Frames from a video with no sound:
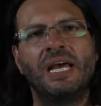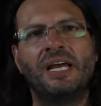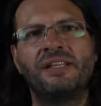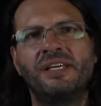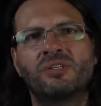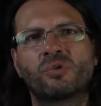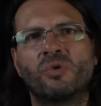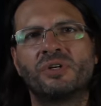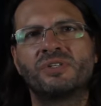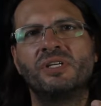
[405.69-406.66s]
a
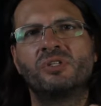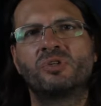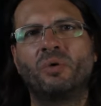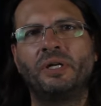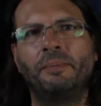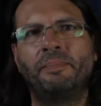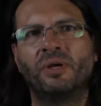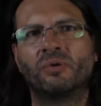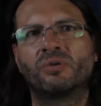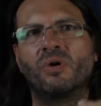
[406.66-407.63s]
discourse is only
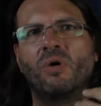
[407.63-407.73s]
built